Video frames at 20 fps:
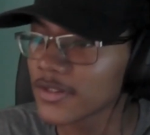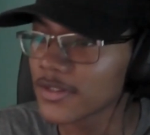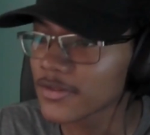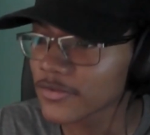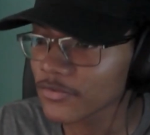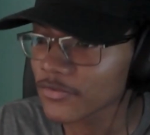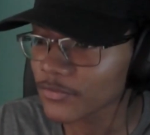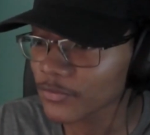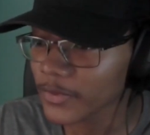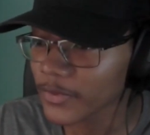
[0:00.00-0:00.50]

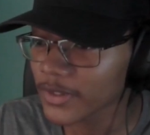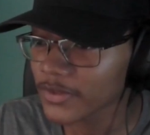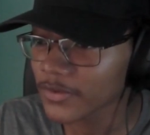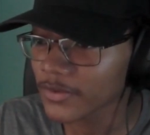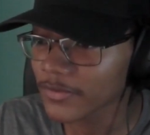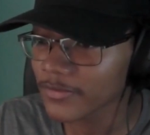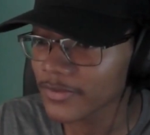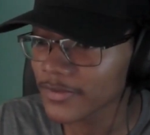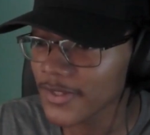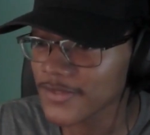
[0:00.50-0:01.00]
Just ran
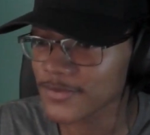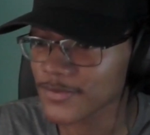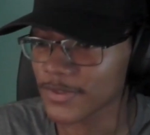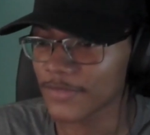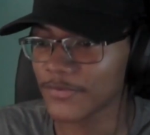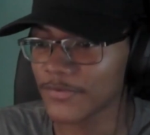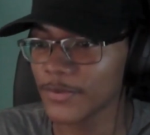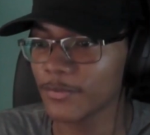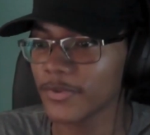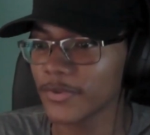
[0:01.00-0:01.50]
over this one.
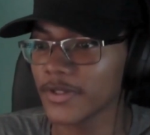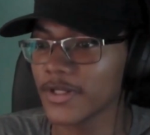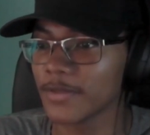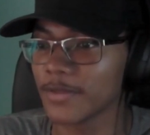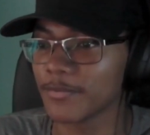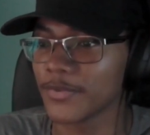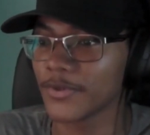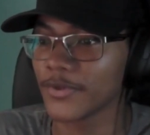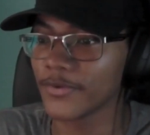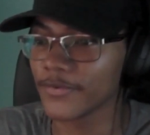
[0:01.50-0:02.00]
If you would have
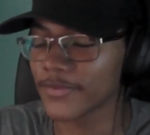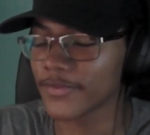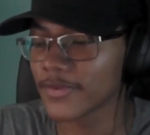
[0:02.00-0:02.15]
hit both.